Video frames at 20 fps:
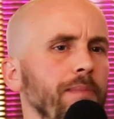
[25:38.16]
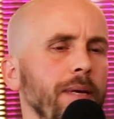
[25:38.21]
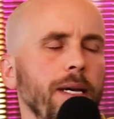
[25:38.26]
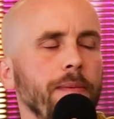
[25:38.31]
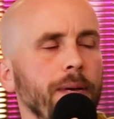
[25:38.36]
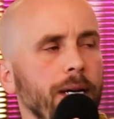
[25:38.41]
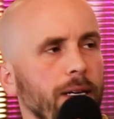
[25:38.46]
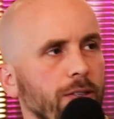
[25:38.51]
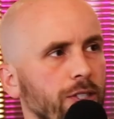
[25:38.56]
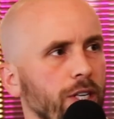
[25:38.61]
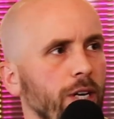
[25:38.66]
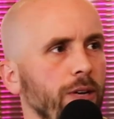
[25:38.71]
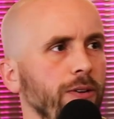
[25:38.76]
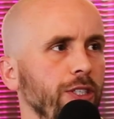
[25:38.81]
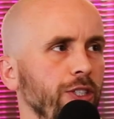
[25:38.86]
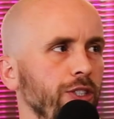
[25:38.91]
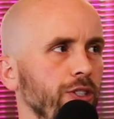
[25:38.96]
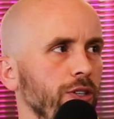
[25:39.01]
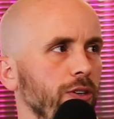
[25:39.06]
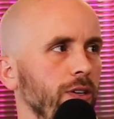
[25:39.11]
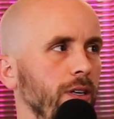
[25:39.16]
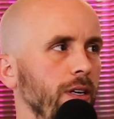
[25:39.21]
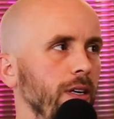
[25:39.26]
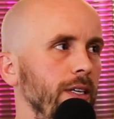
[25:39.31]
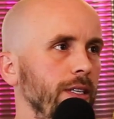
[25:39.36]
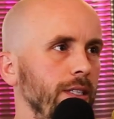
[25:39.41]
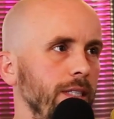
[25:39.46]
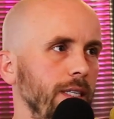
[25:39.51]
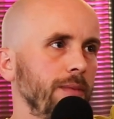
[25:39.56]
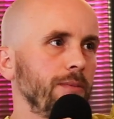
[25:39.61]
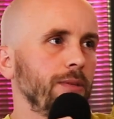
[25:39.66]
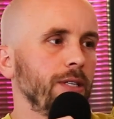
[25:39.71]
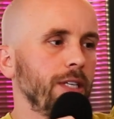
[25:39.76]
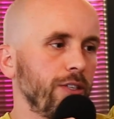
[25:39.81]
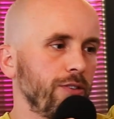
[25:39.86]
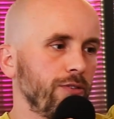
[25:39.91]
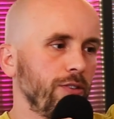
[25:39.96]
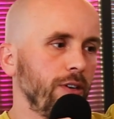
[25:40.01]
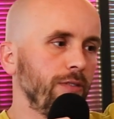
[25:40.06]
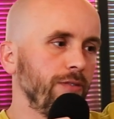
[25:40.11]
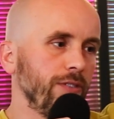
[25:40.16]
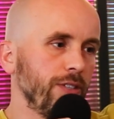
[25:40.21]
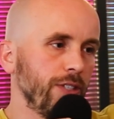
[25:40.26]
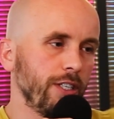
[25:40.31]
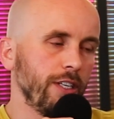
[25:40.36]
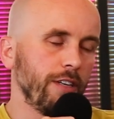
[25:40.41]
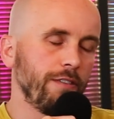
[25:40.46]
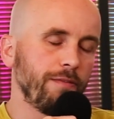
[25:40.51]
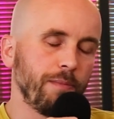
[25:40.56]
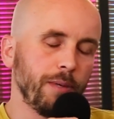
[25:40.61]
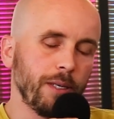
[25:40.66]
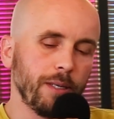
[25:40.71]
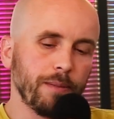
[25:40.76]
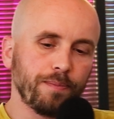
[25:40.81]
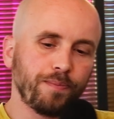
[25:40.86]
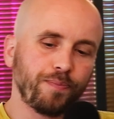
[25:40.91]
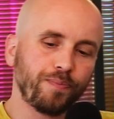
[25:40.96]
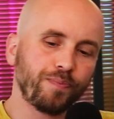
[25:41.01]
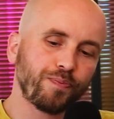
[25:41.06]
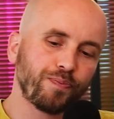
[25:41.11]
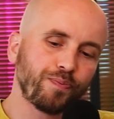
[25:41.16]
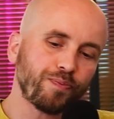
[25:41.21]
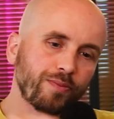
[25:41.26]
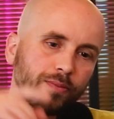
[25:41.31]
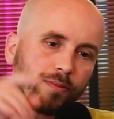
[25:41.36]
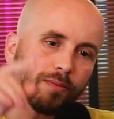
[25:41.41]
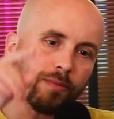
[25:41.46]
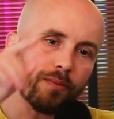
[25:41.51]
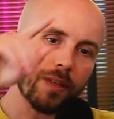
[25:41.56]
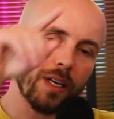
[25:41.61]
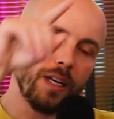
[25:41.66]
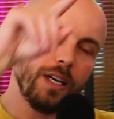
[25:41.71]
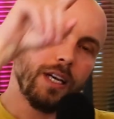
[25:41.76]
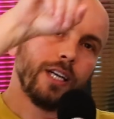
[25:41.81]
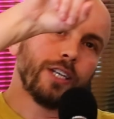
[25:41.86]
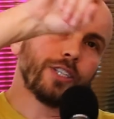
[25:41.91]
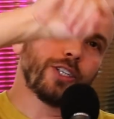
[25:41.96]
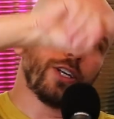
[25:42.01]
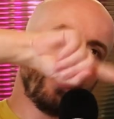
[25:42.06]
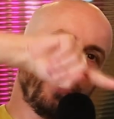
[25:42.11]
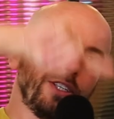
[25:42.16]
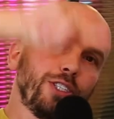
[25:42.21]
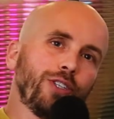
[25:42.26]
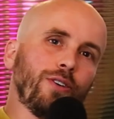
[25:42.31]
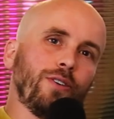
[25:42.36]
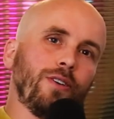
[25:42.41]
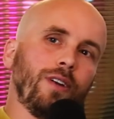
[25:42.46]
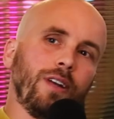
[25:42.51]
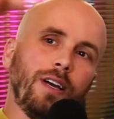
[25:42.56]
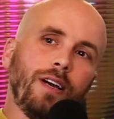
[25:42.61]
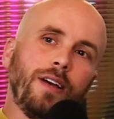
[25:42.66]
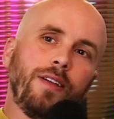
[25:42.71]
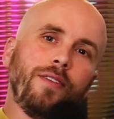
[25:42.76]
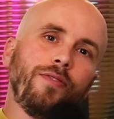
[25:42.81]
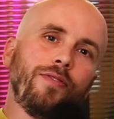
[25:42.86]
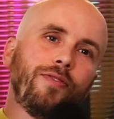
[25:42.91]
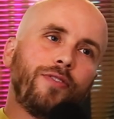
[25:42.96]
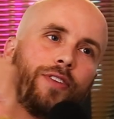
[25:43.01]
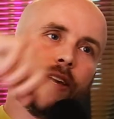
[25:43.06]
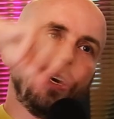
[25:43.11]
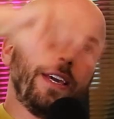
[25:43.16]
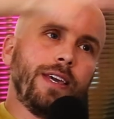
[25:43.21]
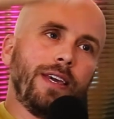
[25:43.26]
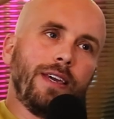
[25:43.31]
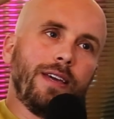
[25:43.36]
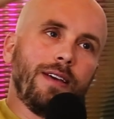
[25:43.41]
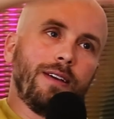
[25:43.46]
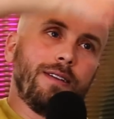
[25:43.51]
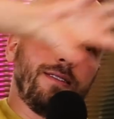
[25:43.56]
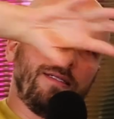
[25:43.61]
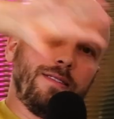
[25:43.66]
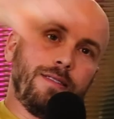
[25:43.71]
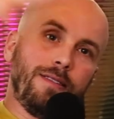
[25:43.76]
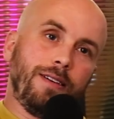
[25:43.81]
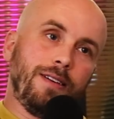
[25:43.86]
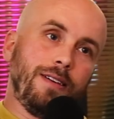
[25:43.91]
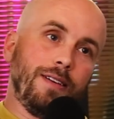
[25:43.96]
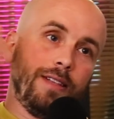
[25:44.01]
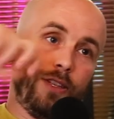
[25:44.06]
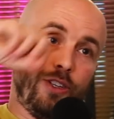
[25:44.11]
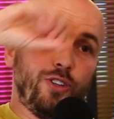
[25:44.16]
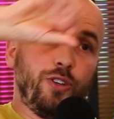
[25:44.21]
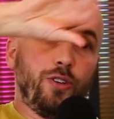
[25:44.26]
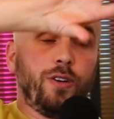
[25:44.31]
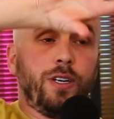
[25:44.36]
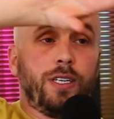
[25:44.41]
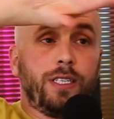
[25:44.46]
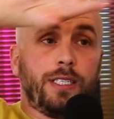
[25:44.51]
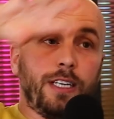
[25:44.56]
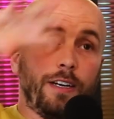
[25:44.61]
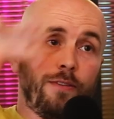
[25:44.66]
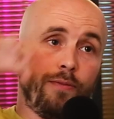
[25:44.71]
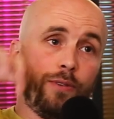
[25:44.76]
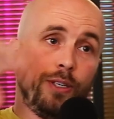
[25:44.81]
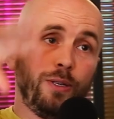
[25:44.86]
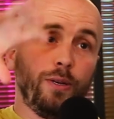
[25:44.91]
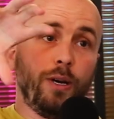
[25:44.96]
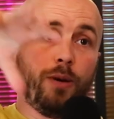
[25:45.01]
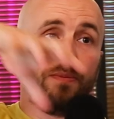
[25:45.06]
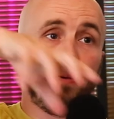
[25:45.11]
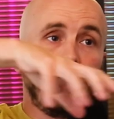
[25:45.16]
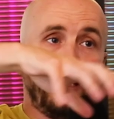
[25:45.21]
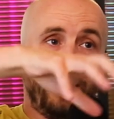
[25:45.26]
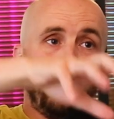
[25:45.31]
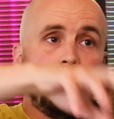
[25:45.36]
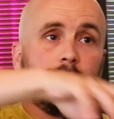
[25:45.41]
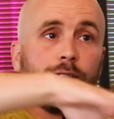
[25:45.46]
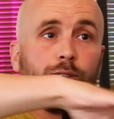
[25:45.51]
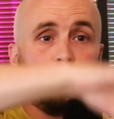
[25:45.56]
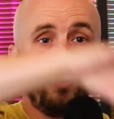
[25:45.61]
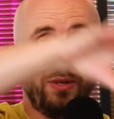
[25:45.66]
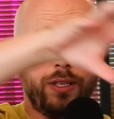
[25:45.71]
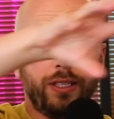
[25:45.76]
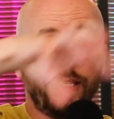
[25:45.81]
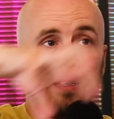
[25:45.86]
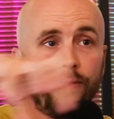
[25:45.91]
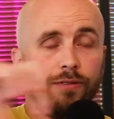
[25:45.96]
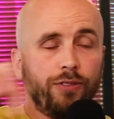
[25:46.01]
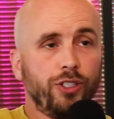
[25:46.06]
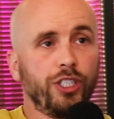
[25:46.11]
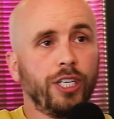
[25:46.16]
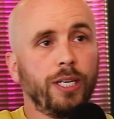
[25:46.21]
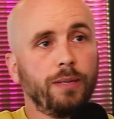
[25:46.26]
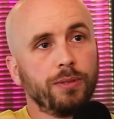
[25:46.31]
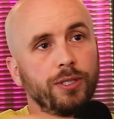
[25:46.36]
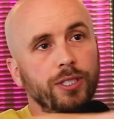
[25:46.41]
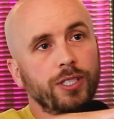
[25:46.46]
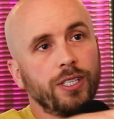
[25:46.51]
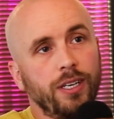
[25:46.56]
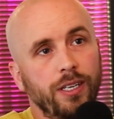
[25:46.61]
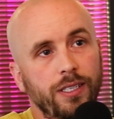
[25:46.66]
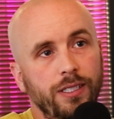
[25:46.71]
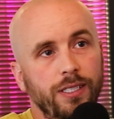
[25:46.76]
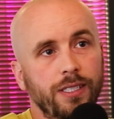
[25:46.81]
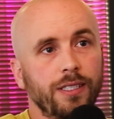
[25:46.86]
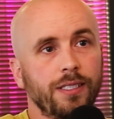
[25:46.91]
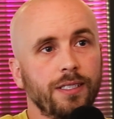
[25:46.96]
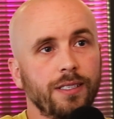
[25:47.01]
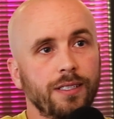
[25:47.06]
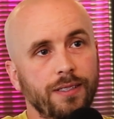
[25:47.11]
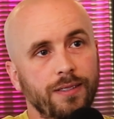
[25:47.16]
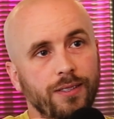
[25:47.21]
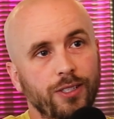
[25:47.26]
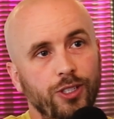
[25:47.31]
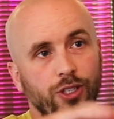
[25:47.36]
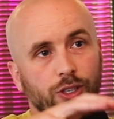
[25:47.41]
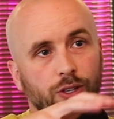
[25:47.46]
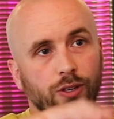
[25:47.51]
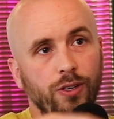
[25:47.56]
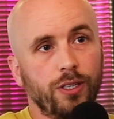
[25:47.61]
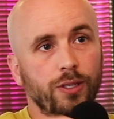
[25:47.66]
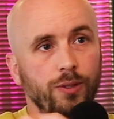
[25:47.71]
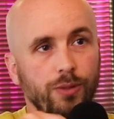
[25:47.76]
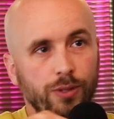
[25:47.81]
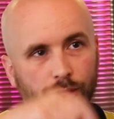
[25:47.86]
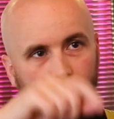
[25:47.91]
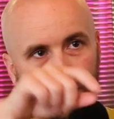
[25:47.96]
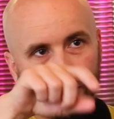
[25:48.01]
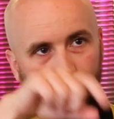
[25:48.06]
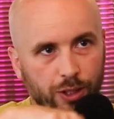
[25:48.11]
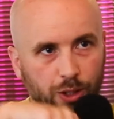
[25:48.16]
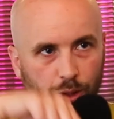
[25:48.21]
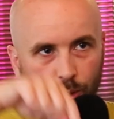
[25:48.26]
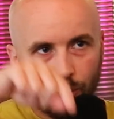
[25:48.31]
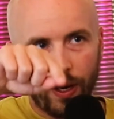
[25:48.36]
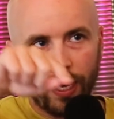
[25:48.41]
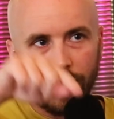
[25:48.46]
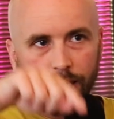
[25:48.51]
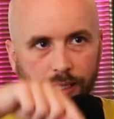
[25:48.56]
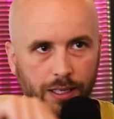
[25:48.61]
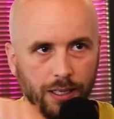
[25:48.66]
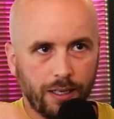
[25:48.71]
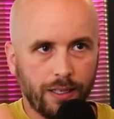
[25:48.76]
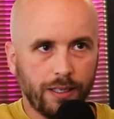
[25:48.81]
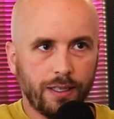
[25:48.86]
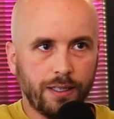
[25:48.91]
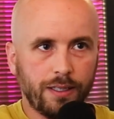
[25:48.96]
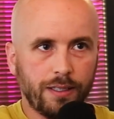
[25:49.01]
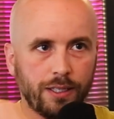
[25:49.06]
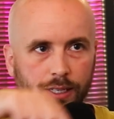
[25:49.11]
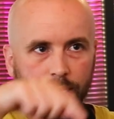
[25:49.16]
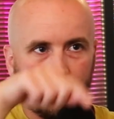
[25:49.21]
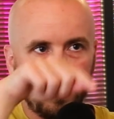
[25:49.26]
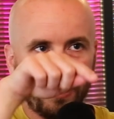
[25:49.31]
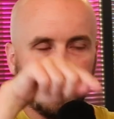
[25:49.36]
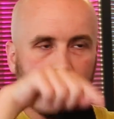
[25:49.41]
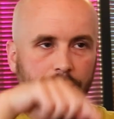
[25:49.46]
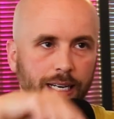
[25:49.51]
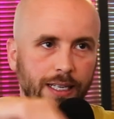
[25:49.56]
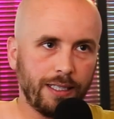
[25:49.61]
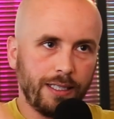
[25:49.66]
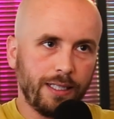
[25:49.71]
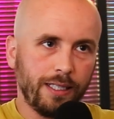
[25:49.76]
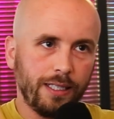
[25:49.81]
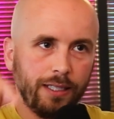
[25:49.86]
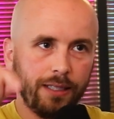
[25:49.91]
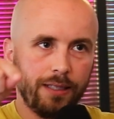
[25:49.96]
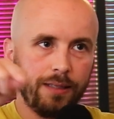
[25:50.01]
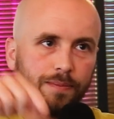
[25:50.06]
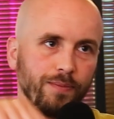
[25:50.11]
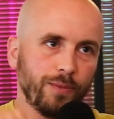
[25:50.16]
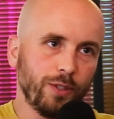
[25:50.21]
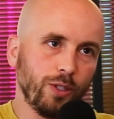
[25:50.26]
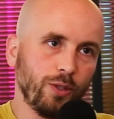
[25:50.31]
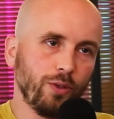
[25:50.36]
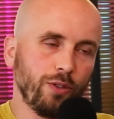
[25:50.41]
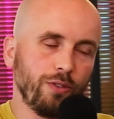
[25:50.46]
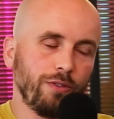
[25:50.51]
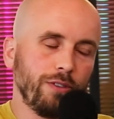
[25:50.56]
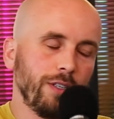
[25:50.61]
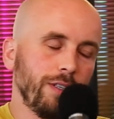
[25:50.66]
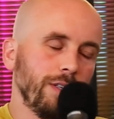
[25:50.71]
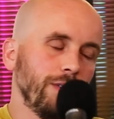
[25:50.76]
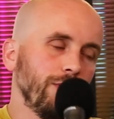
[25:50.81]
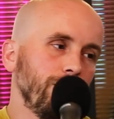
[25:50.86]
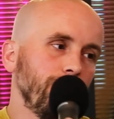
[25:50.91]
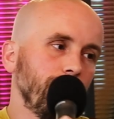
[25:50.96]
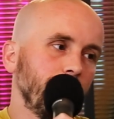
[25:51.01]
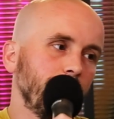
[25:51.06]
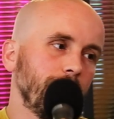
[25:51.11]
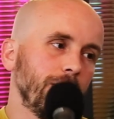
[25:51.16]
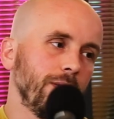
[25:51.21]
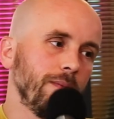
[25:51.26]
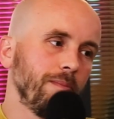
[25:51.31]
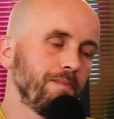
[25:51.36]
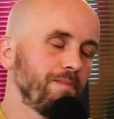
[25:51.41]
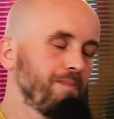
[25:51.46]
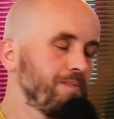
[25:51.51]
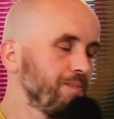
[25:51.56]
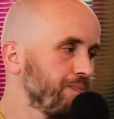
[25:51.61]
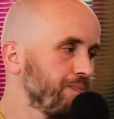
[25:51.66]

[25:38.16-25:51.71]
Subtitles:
bit about Tony's chocolate in terms of their growth and stuff. But Tony's chocolate, the chocolate itself, when you open it, is all in different shapes and sizes. Chocolate, so it's not like squares like Galaxy and all the rest of them.